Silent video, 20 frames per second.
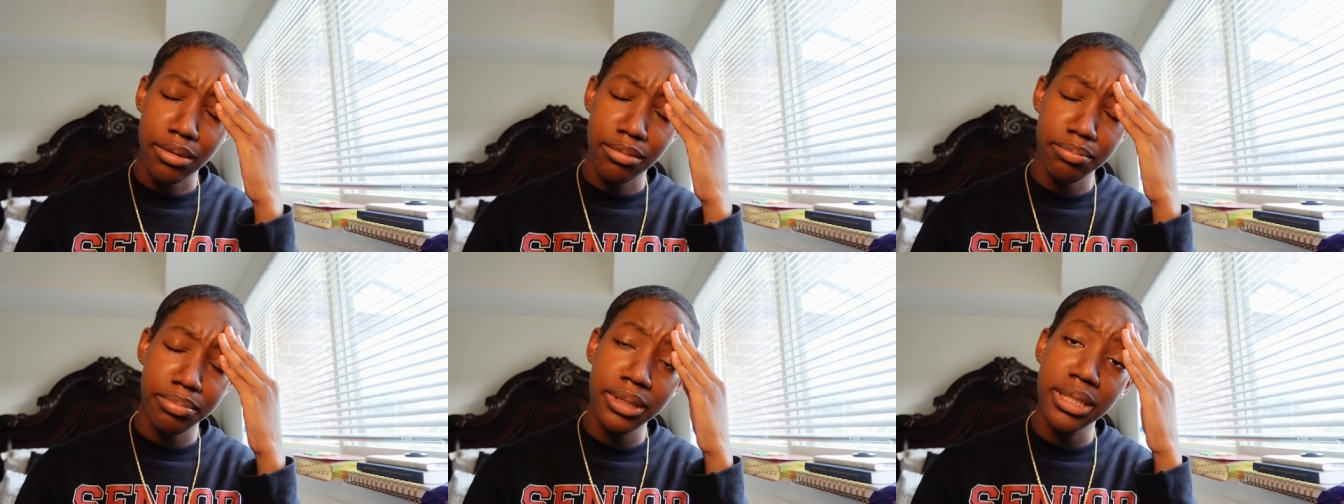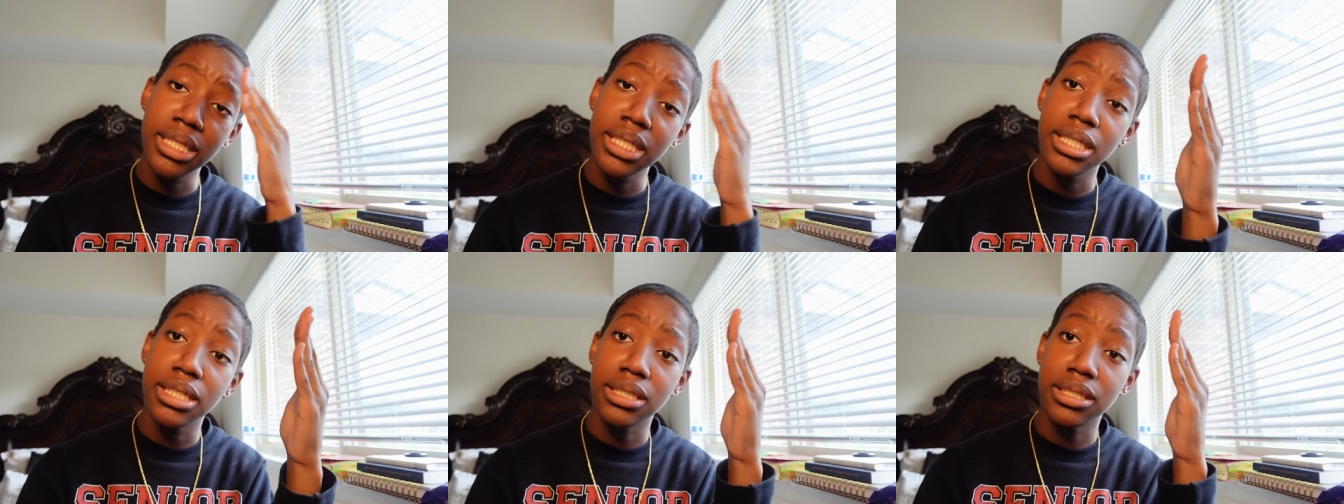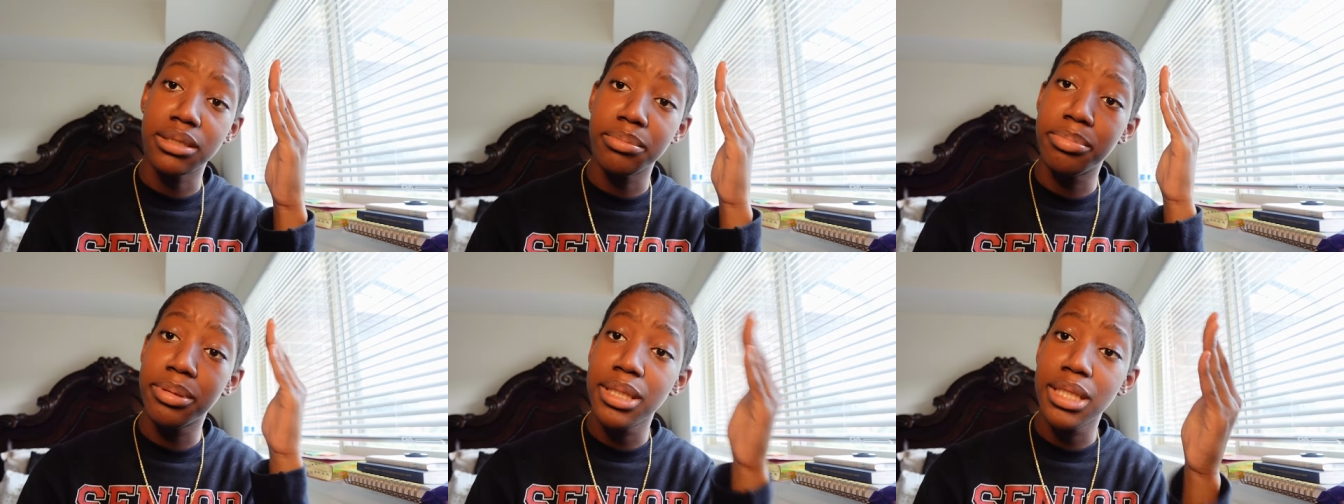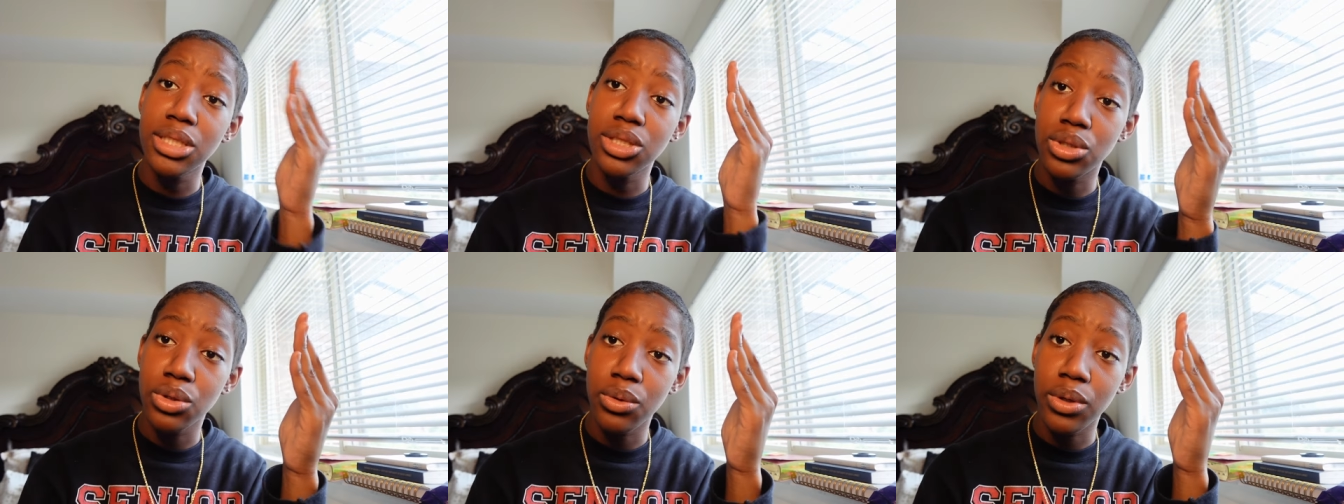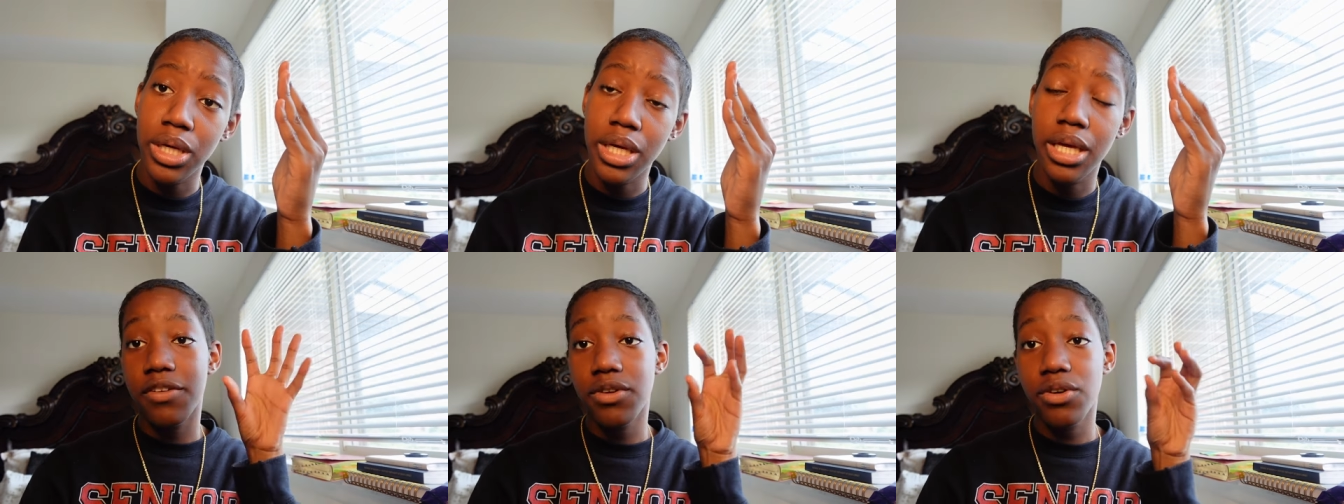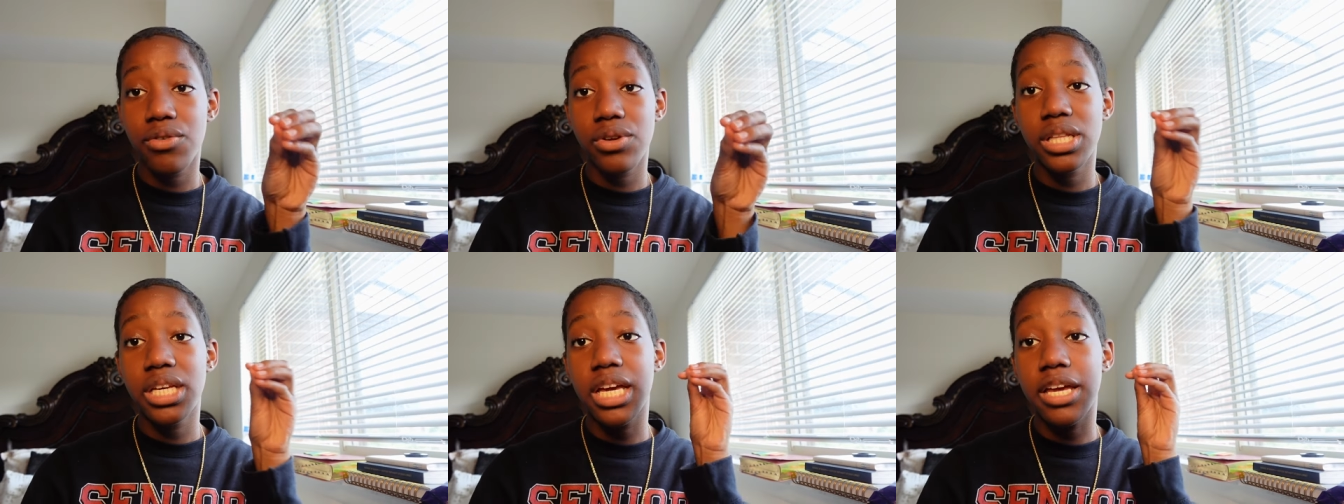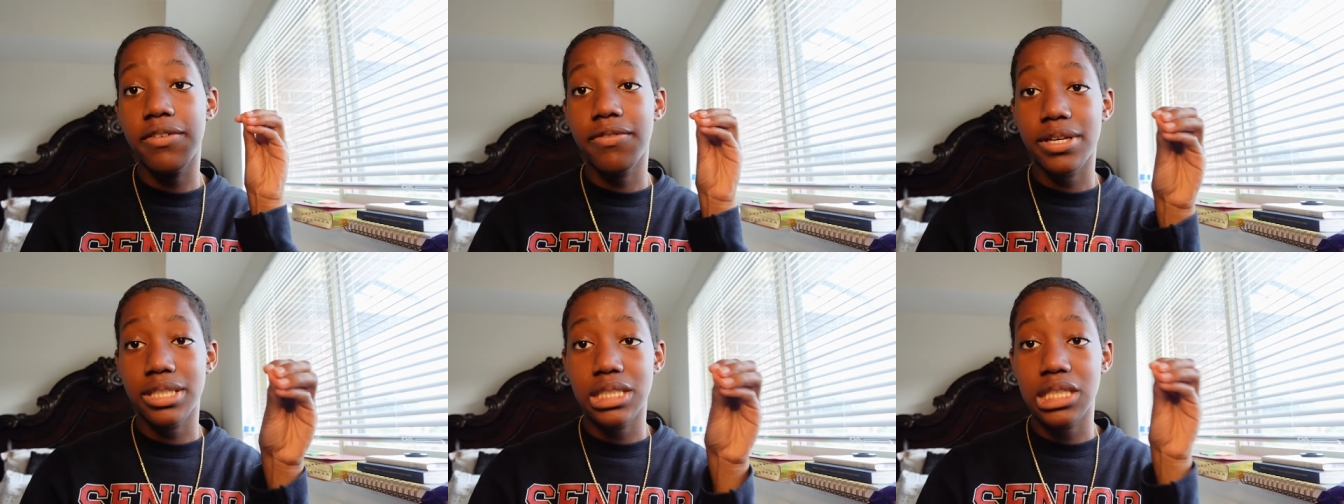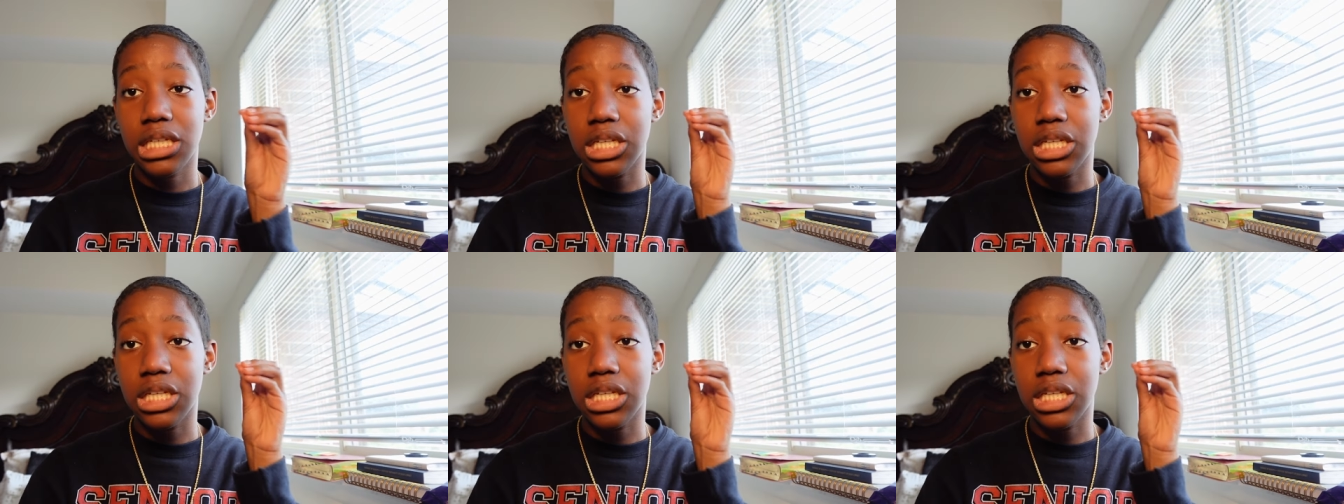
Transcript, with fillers: please please do it if you're really invested